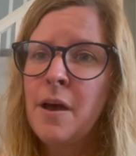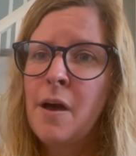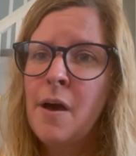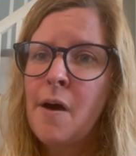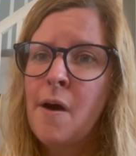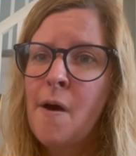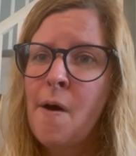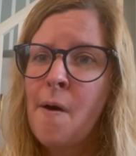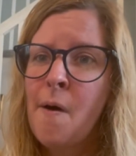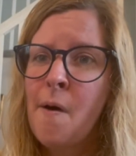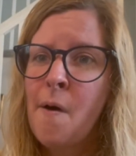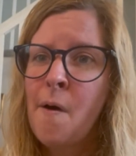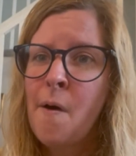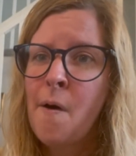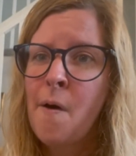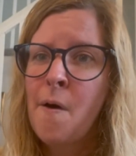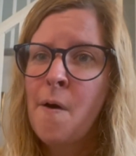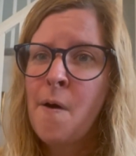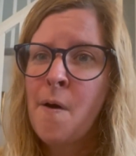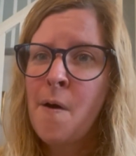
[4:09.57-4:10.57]

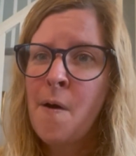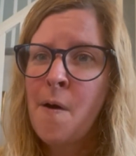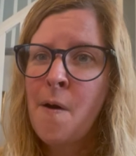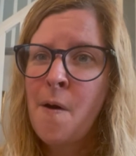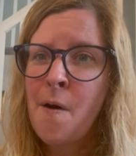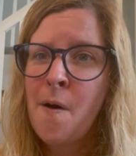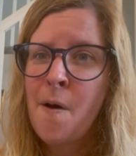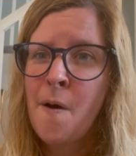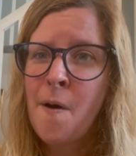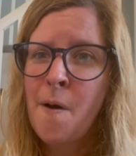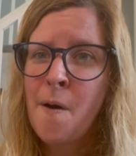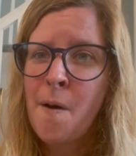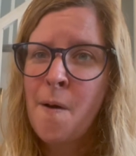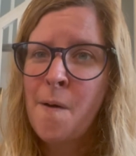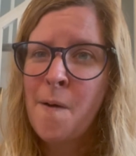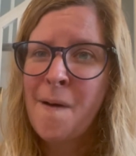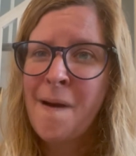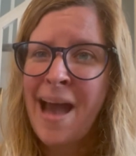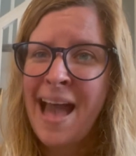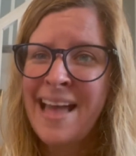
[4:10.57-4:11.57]

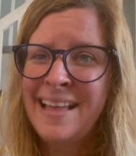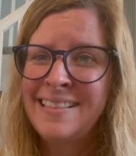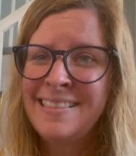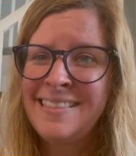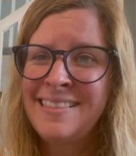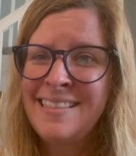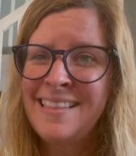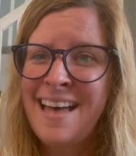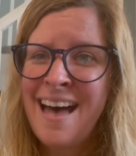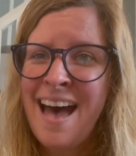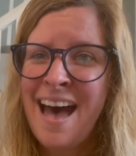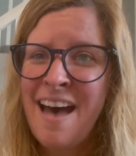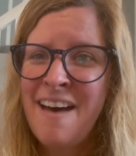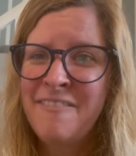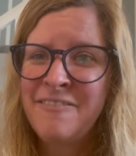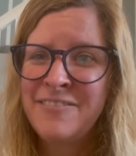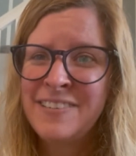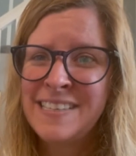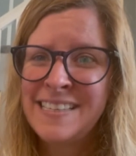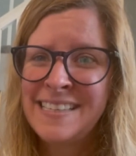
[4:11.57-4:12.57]
Oh, I
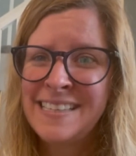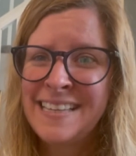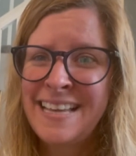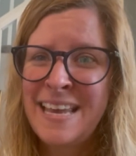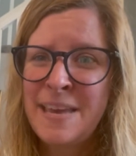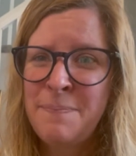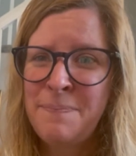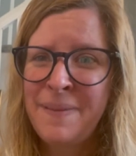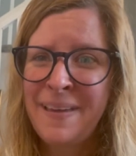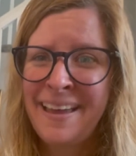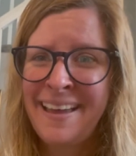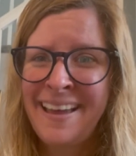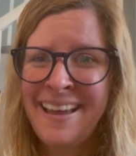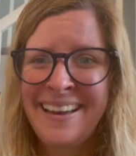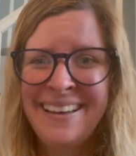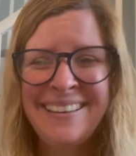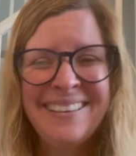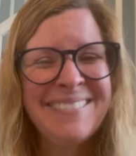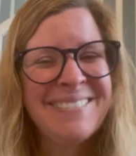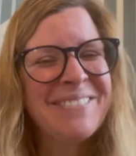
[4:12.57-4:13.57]
love
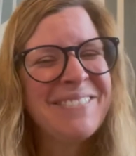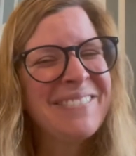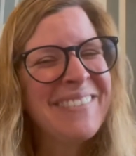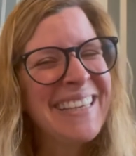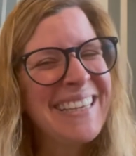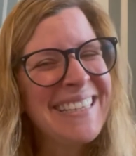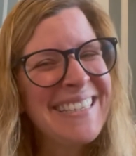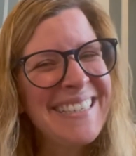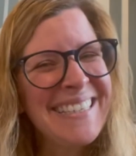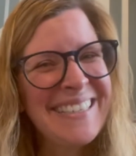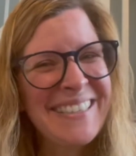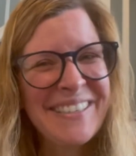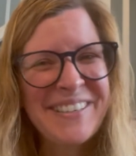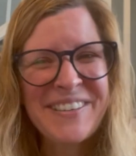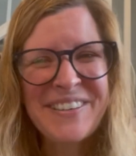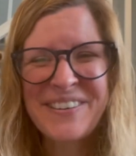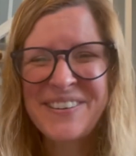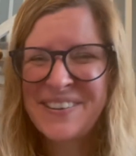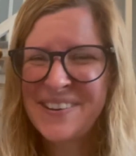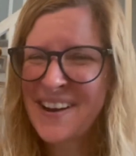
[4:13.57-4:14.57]
sleeping. Me
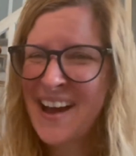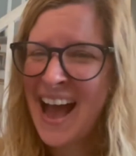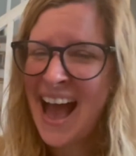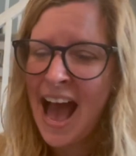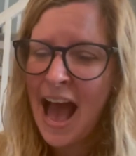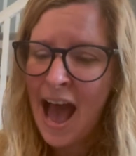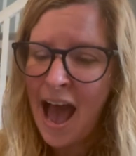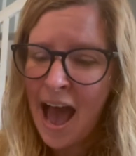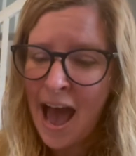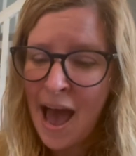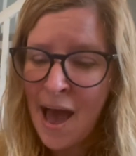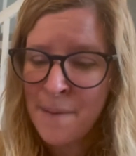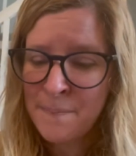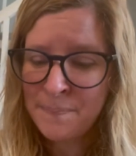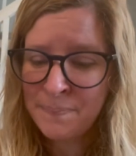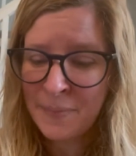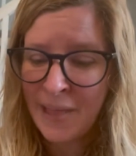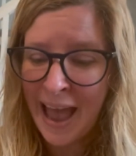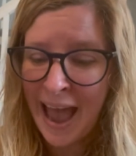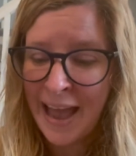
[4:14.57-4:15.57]
too.
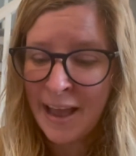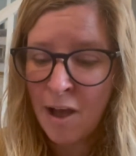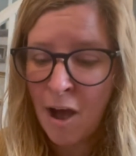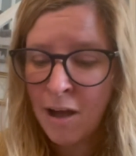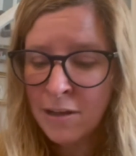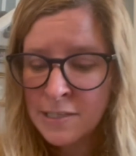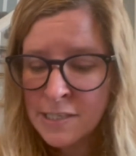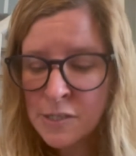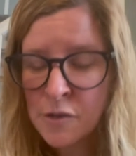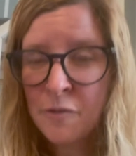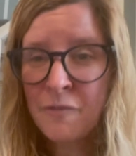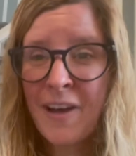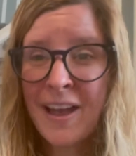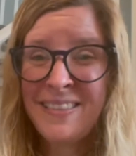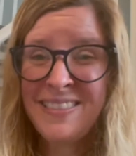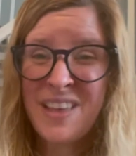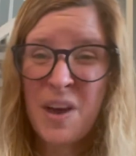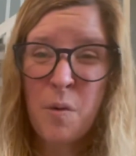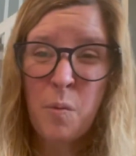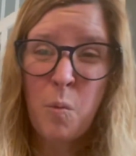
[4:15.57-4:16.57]
Um, I also
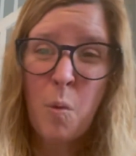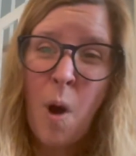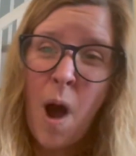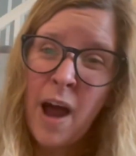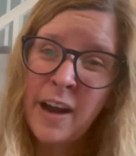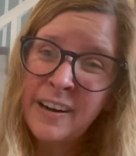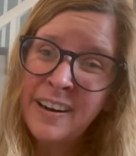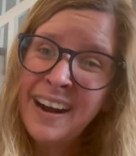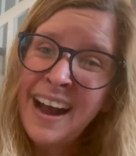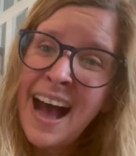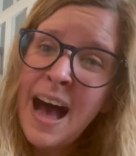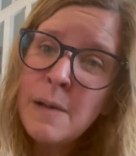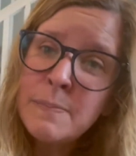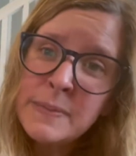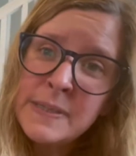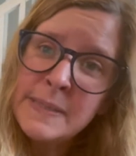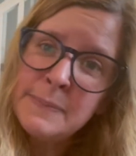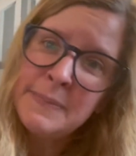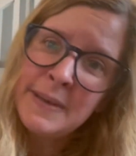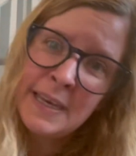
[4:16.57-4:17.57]
find that water
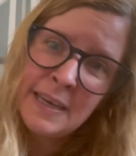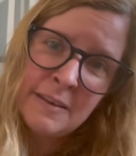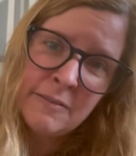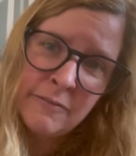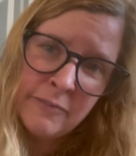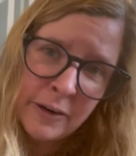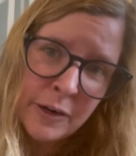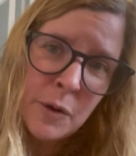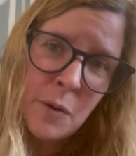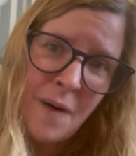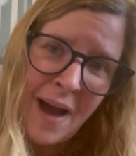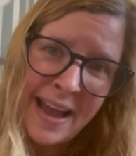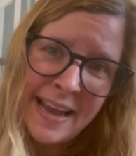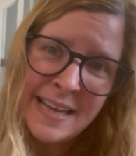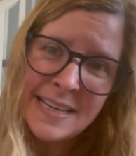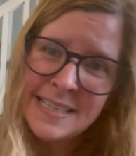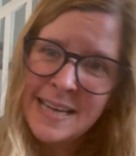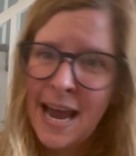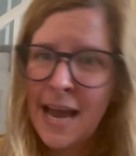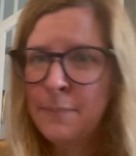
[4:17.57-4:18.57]
helps me for
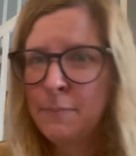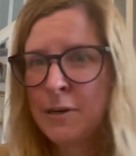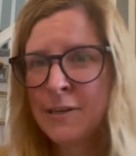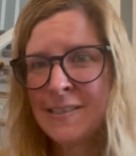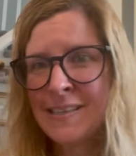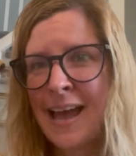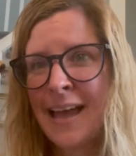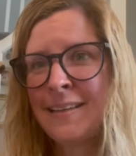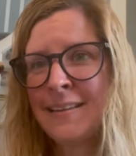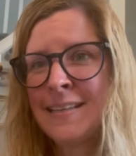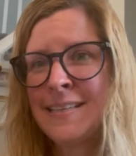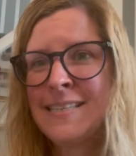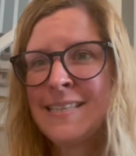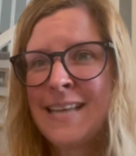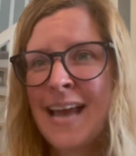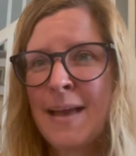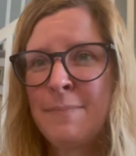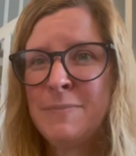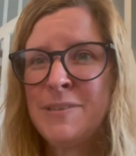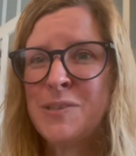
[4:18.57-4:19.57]
quiet time or silence
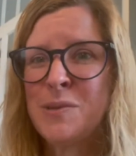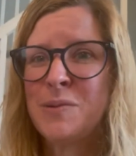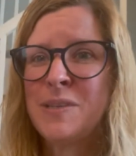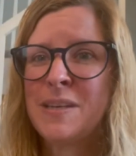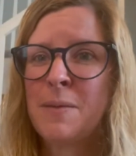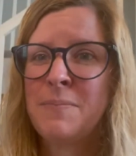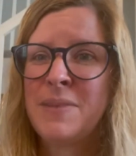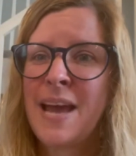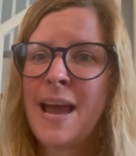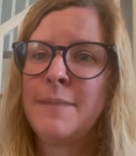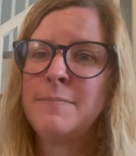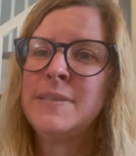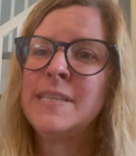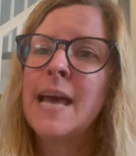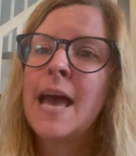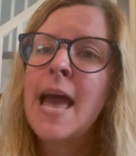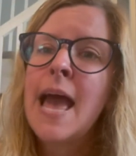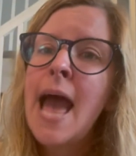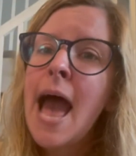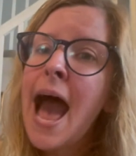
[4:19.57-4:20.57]
time. So sometimes
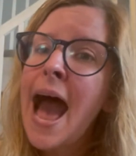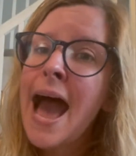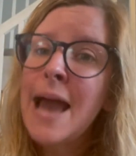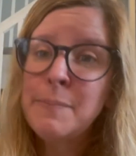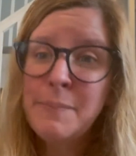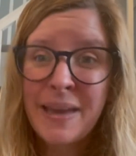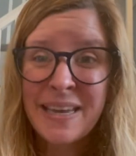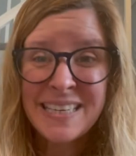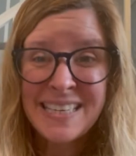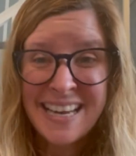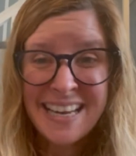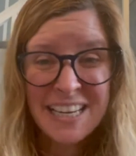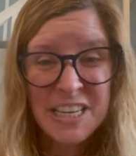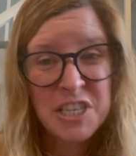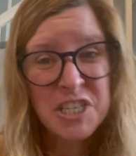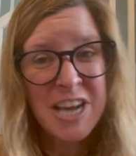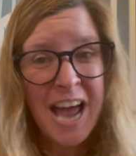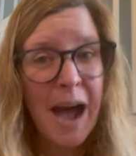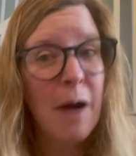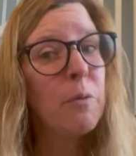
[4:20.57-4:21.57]
I might take a
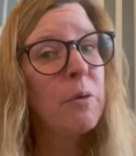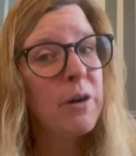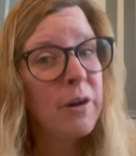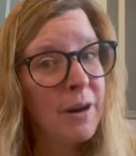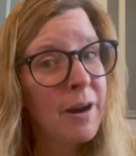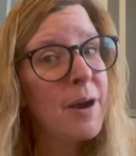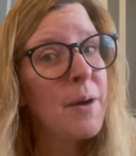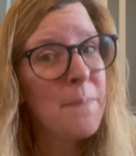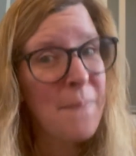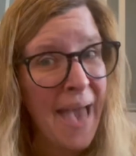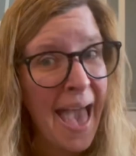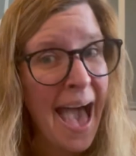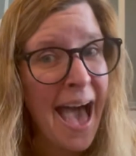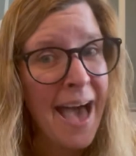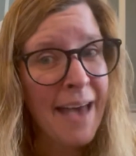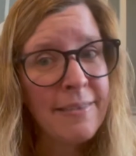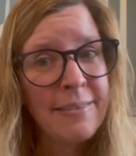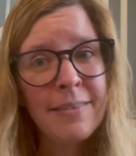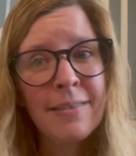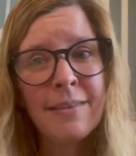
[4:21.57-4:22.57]
shower or a bath.